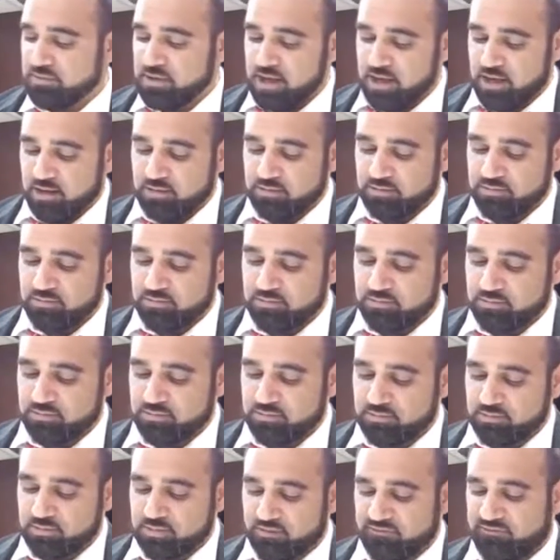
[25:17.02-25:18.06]
Now,
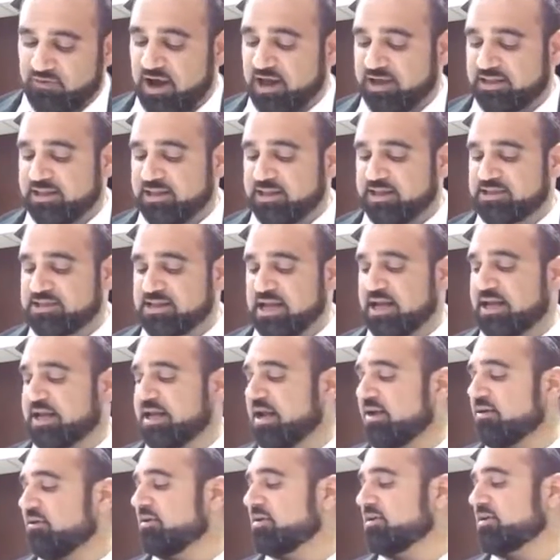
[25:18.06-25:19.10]
the fact that it's not
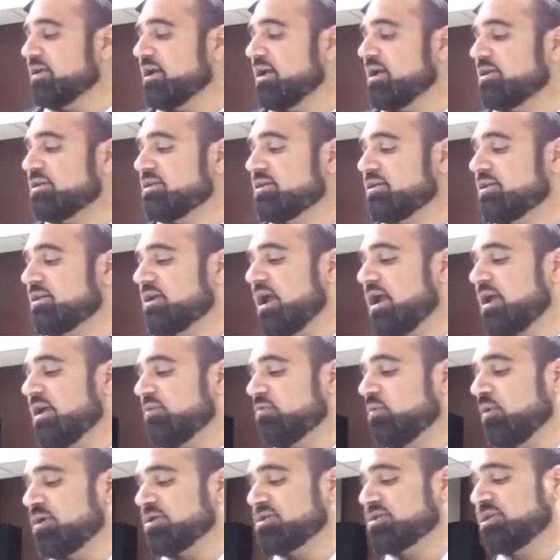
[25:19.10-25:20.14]
guaranteed to
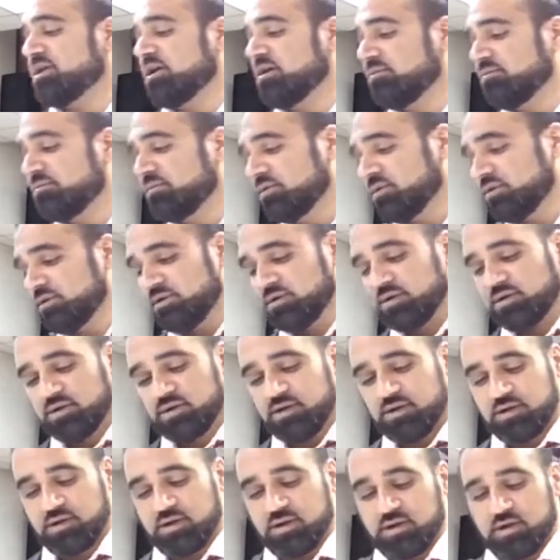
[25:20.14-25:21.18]
gain wisdom
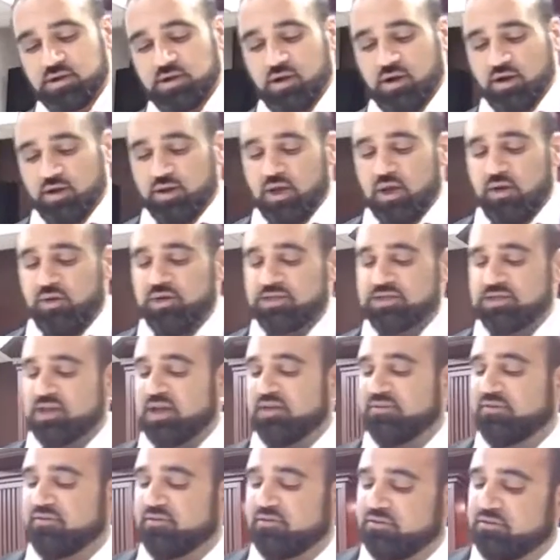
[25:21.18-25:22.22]
alone is
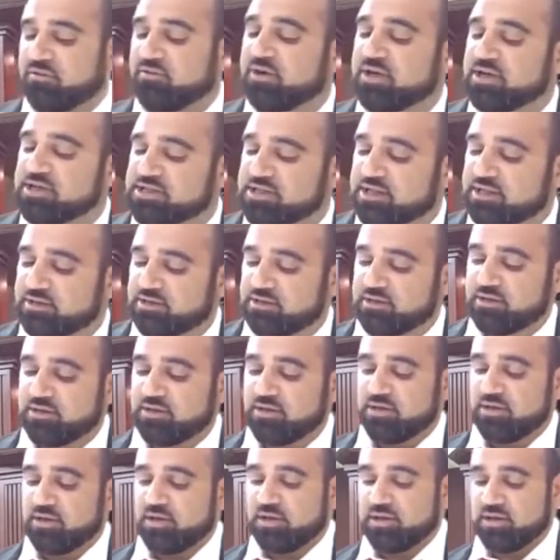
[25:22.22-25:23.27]
enough of a reason
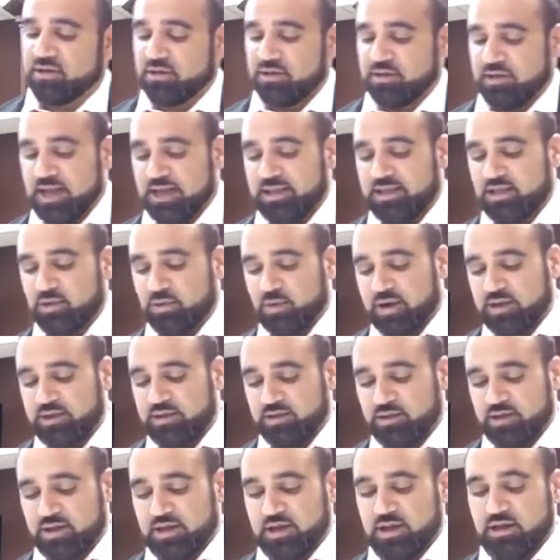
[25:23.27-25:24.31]
not to wait
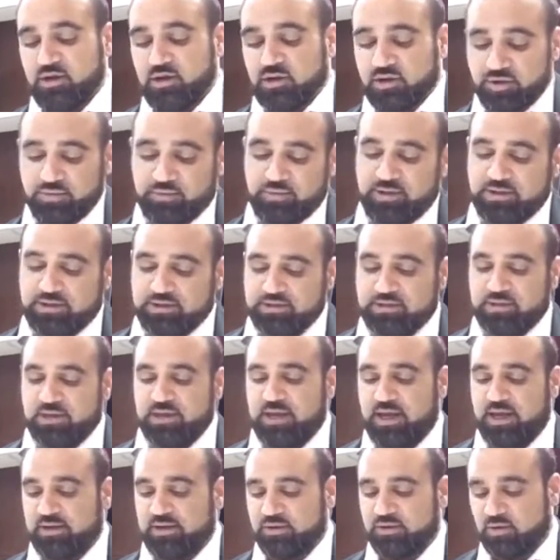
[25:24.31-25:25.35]
till you get old, but
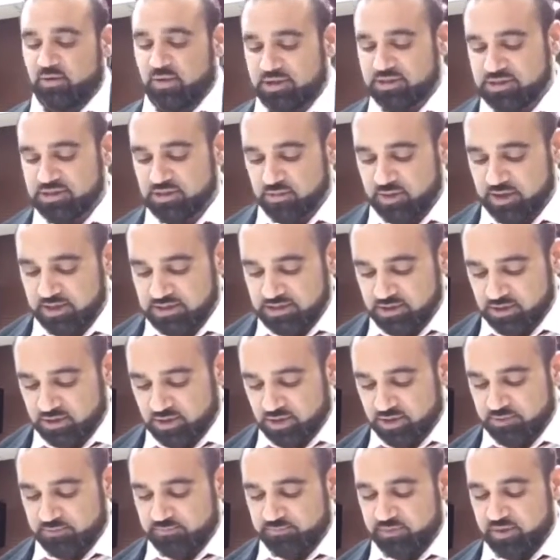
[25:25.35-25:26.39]
again, who wants to wait so
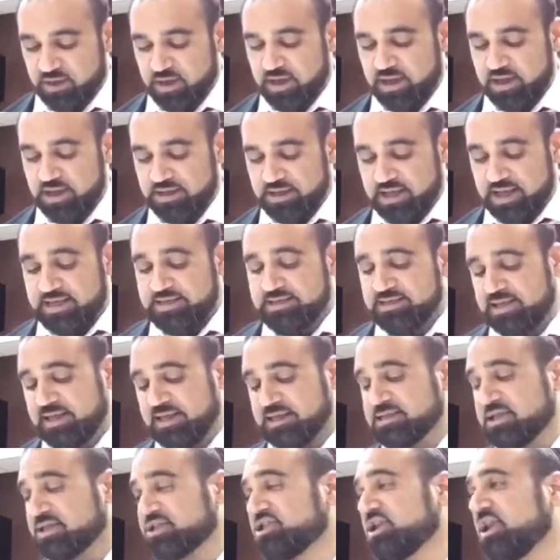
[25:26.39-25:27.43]
long? Next thing
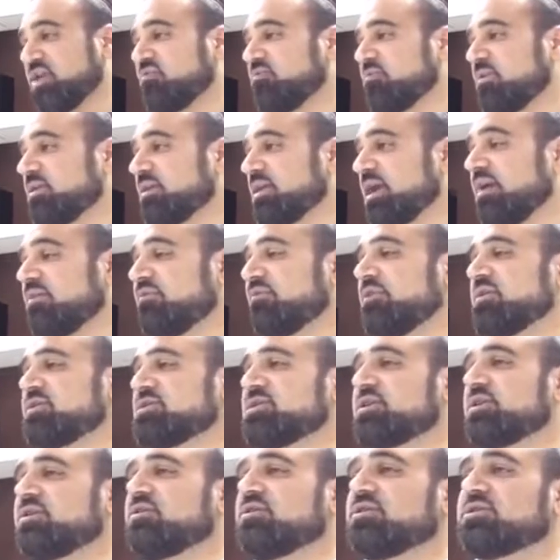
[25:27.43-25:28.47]
is achievement. Every
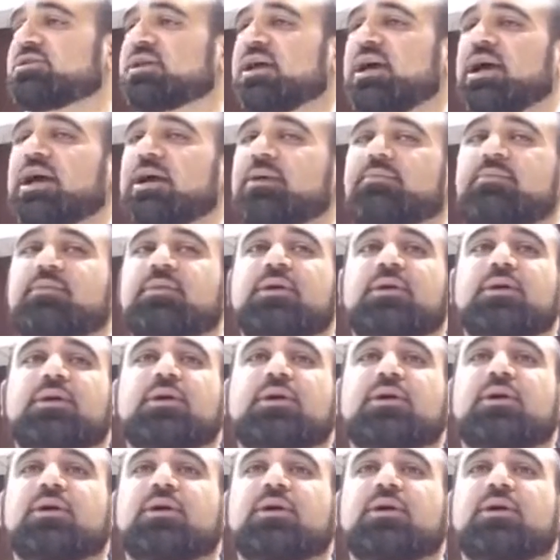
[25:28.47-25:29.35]
single time